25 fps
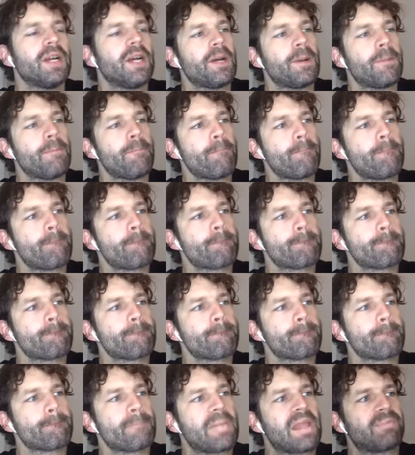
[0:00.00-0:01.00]

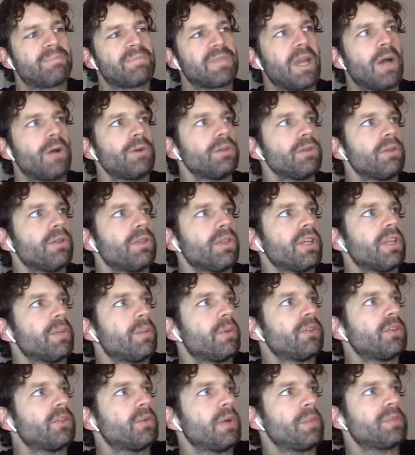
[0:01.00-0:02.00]
How do you think
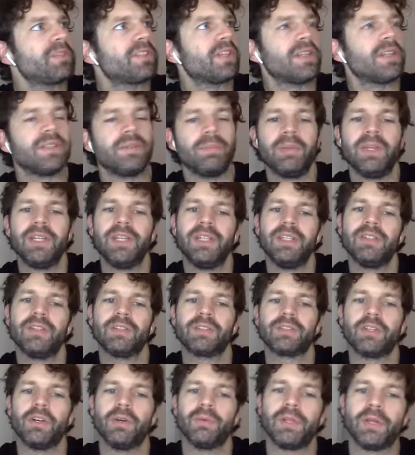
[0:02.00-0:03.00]
about the website,
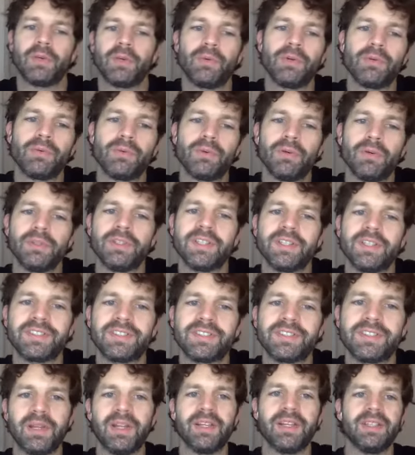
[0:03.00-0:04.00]
bennie.com? Like, what role does
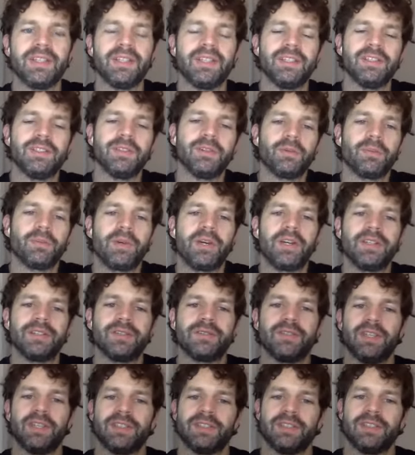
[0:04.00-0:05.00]
it play in your
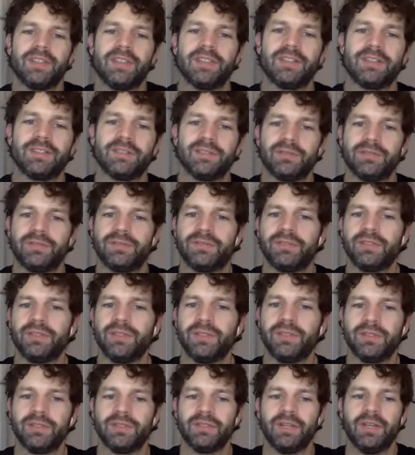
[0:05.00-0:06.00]
mind as a sort of,
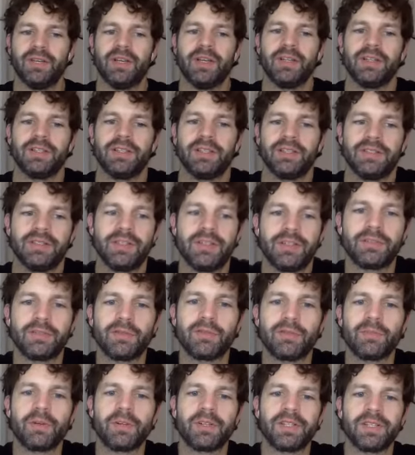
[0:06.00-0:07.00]
a director
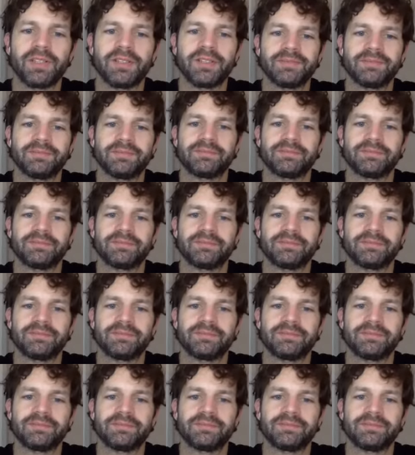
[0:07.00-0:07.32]
of marketing?